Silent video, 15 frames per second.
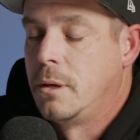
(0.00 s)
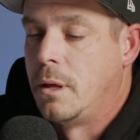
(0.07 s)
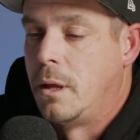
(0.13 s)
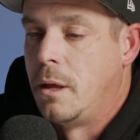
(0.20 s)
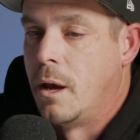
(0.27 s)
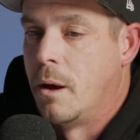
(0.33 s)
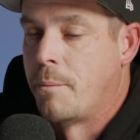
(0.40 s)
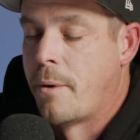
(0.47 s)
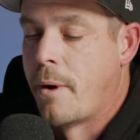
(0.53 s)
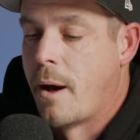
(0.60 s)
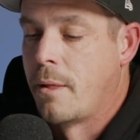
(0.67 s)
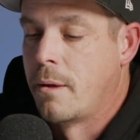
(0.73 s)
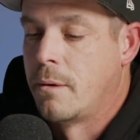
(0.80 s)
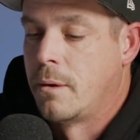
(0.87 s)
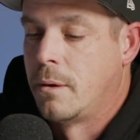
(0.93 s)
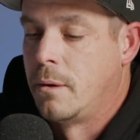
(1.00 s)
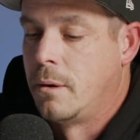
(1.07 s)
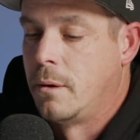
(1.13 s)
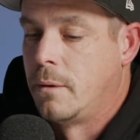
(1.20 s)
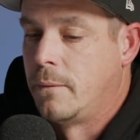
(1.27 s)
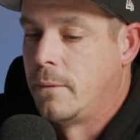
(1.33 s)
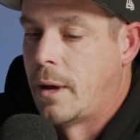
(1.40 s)
yeah, Prowler
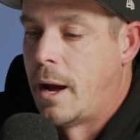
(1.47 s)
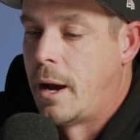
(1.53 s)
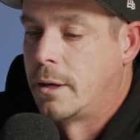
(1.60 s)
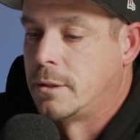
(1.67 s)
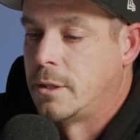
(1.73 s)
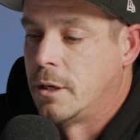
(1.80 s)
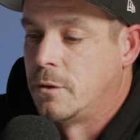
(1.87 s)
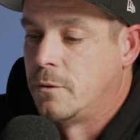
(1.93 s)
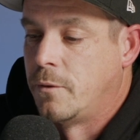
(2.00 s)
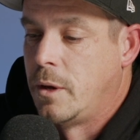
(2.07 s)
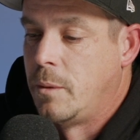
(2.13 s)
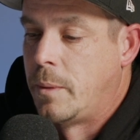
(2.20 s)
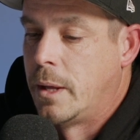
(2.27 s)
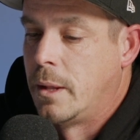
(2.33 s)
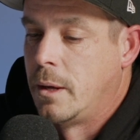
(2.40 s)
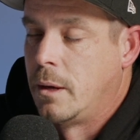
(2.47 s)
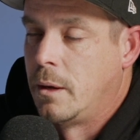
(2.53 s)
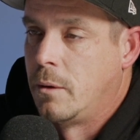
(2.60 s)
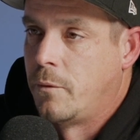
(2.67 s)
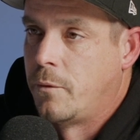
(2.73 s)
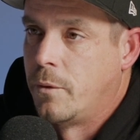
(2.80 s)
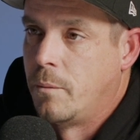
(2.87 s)
and the architects Zvi
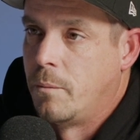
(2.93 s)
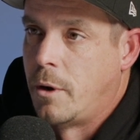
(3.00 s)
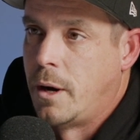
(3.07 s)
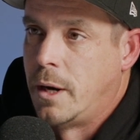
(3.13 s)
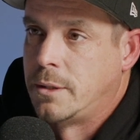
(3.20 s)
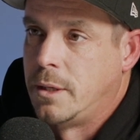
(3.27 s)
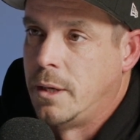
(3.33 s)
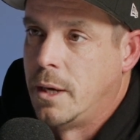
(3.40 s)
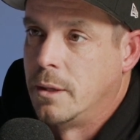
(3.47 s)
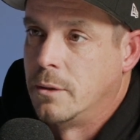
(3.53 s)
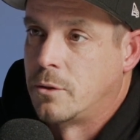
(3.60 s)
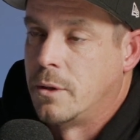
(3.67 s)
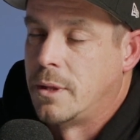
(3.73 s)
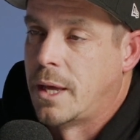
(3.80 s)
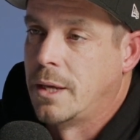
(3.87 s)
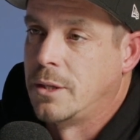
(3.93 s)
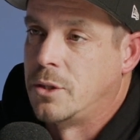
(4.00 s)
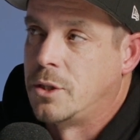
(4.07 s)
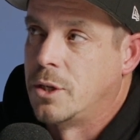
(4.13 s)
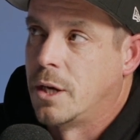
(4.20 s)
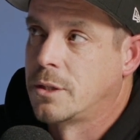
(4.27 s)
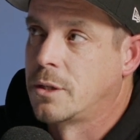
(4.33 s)
Belling from ITN. So they
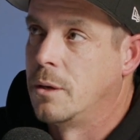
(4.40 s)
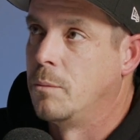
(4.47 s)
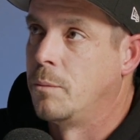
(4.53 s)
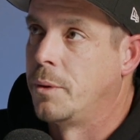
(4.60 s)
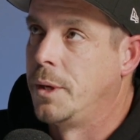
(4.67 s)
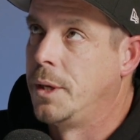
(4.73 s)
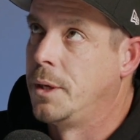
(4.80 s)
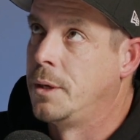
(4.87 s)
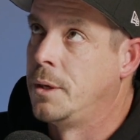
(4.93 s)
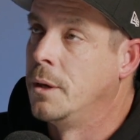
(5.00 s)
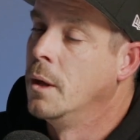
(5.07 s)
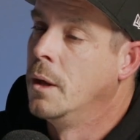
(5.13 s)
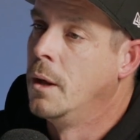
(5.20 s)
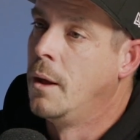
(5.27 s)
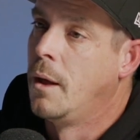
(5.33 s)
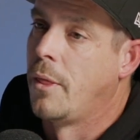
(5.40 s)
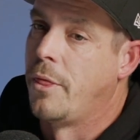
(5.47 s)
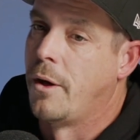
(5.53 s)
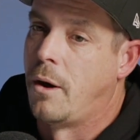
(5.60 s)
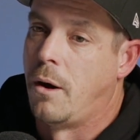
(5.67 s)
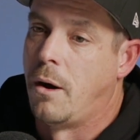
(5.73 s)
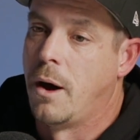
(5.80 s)
just completed
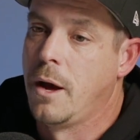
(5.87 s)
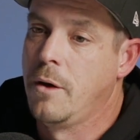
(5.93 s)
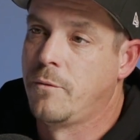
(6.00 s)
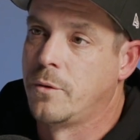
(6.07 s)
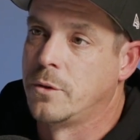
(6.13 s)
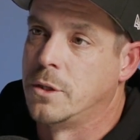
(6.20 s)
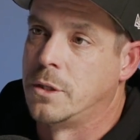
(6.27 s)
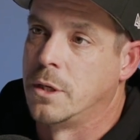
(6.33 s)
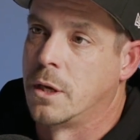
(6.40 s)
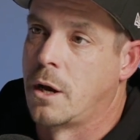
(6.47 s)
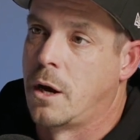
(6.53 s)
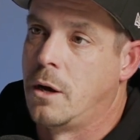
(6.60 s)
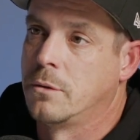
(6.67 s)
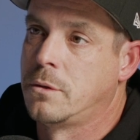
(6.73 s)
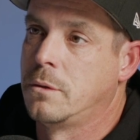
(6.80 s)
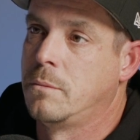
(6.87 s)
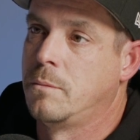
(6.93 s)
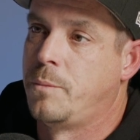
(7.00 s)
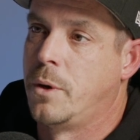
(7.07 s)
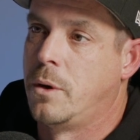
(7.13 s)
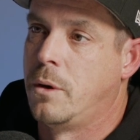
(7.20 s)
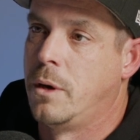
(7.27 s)
the Hive, which is in Carlton,
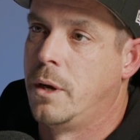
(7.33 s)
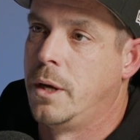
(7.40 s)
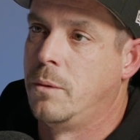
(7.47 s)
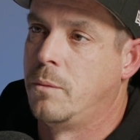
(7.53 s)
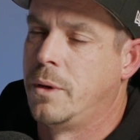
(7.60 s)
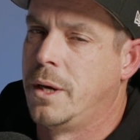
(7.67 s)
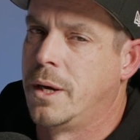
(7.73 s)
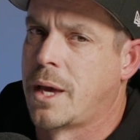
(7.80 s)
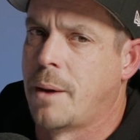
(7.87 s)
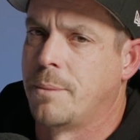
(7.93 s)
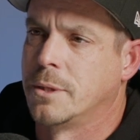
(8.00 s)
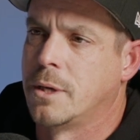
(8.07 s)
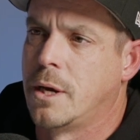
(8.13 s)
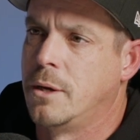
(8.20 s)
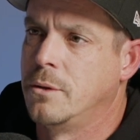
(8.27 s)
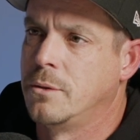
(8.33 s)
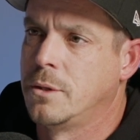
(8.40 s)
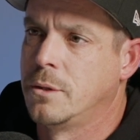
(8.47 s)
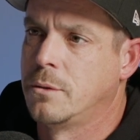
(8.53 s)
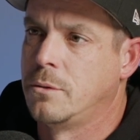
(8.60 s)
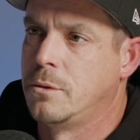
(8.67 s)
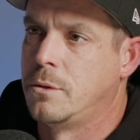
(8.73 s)
behind mm. where Capitano's
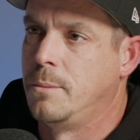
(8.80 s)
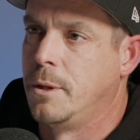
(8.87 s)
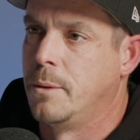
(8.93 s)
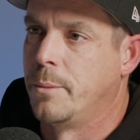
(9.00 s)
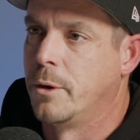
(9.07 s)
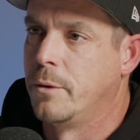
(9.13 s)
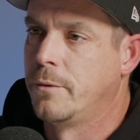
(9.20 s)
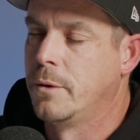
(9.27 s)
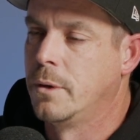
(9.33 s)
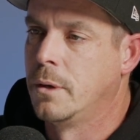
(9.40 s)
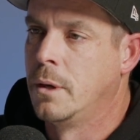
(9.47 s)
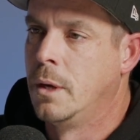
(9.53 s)
is. Used to be the Beaufort.